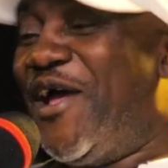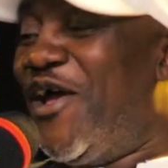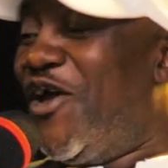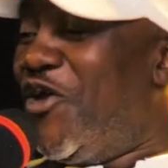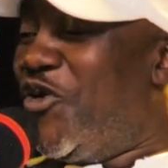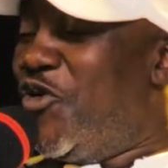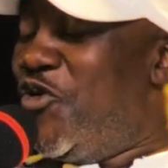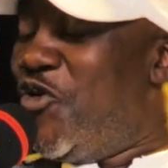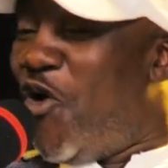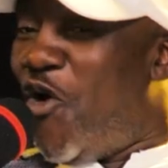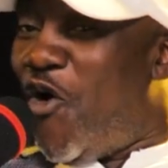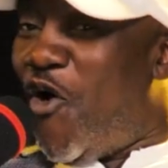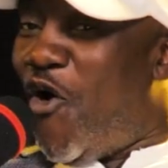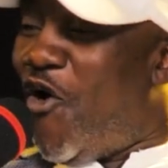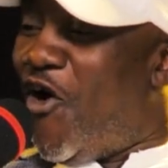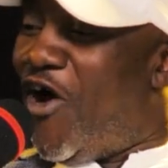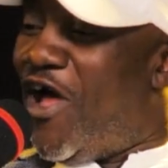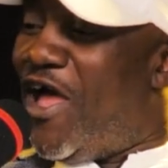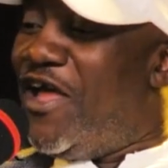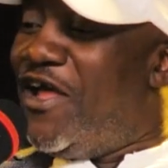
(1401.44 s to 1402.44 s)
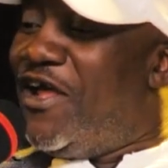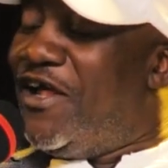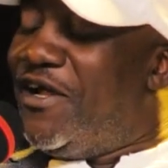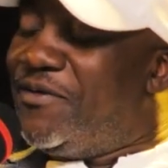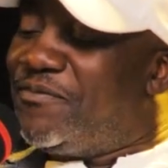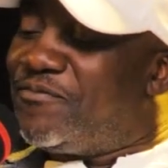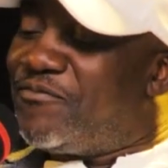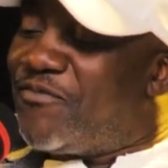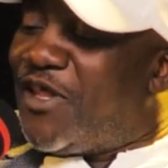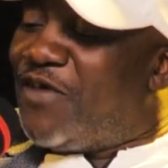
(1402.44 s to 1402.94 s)
You know,
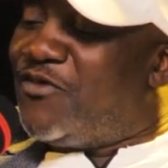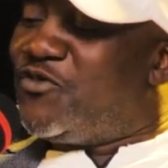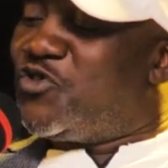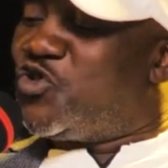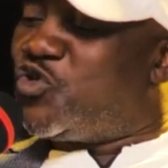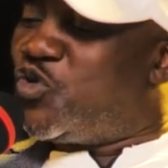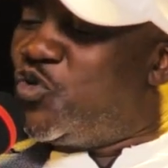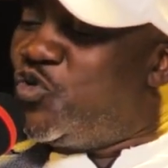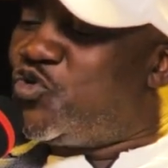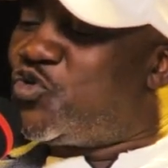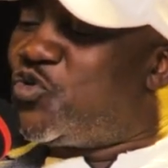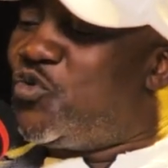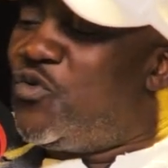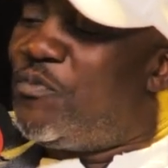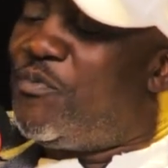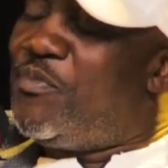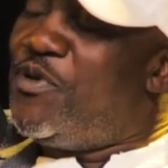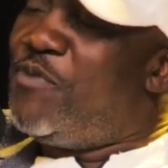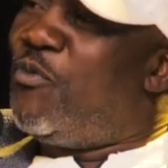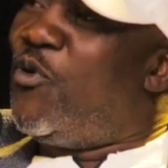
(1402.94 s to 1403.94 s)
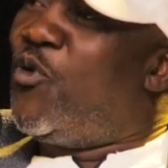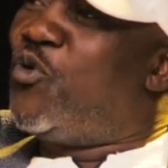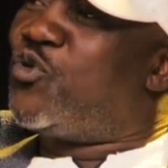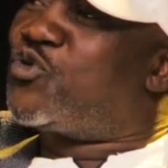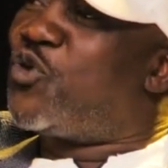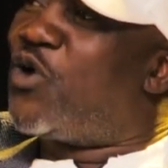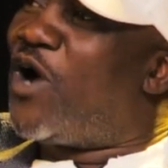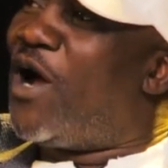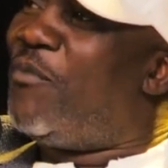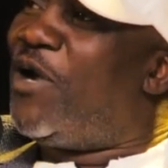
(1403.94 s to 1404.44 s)
juju, people
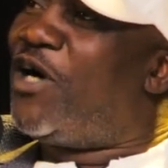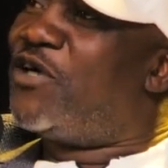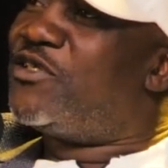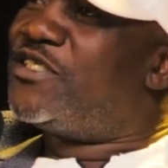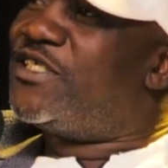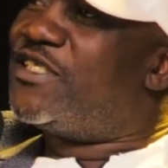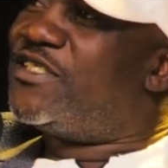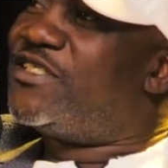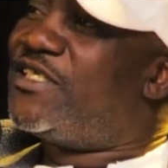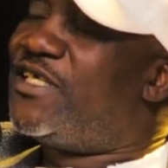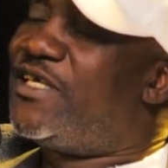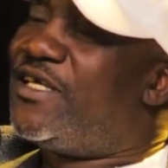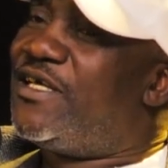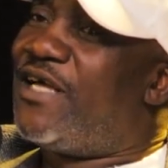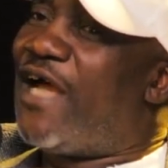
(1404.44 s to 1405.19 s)
talk about it.